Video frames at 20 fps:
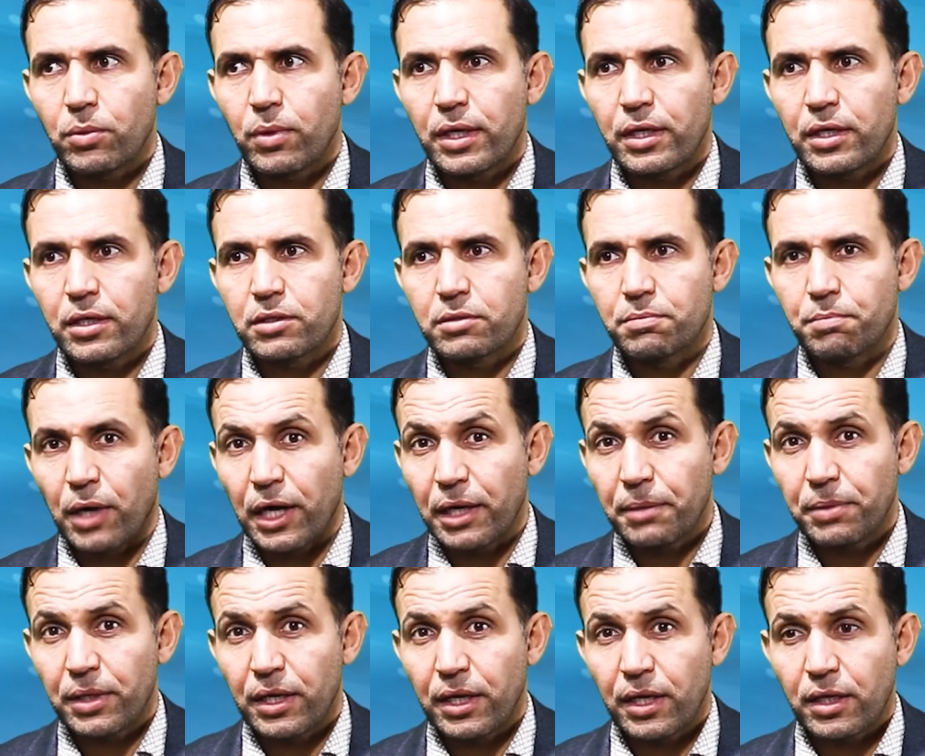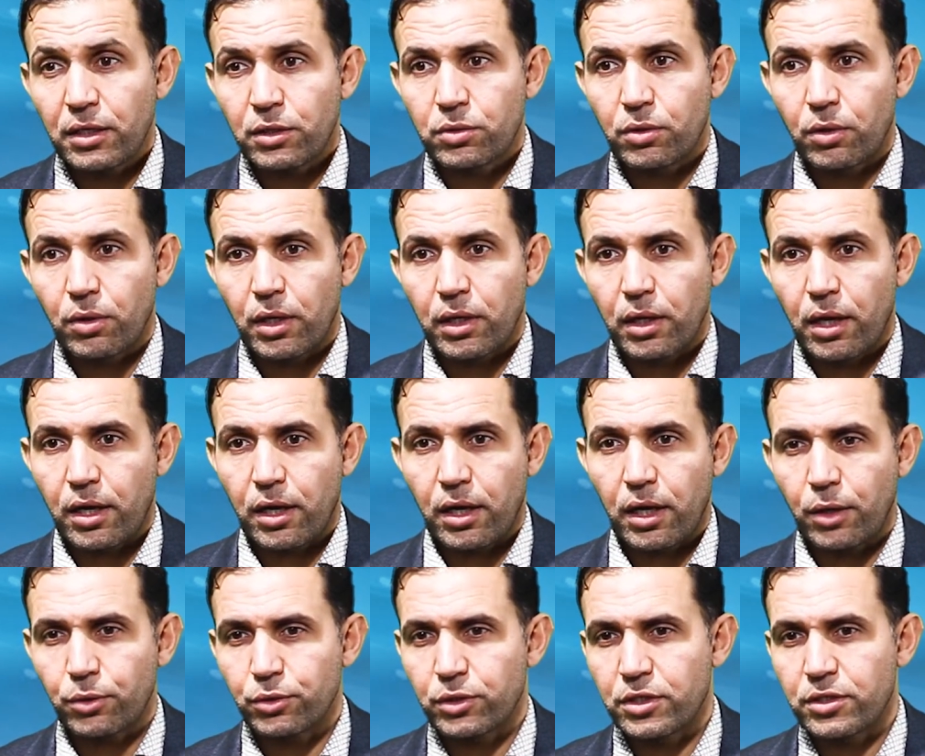one is pipe heating. So a lot of
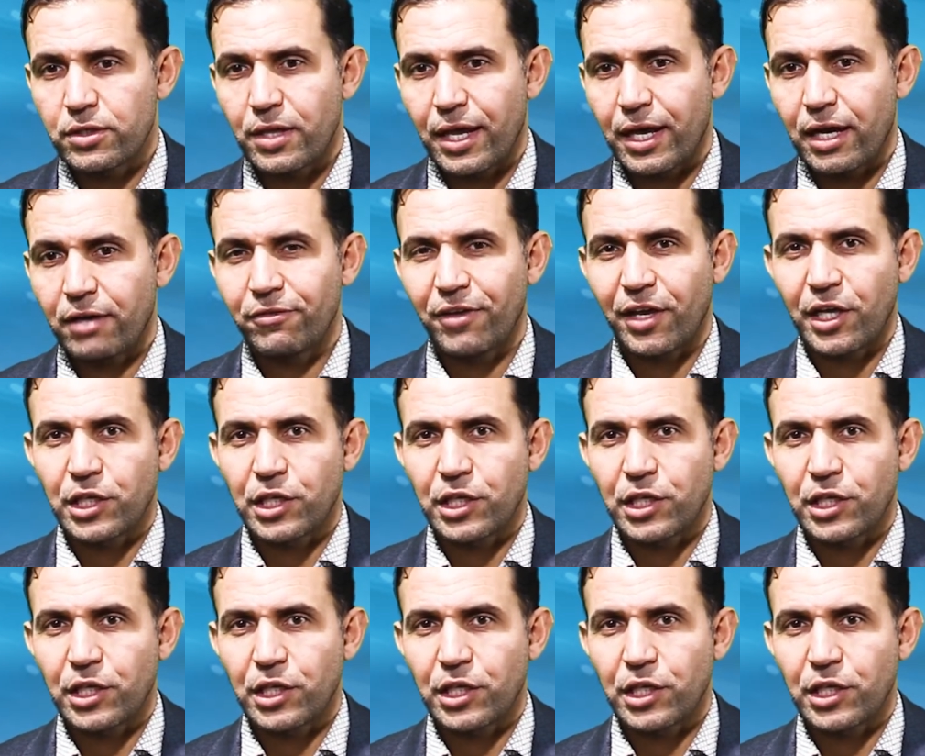houses, they have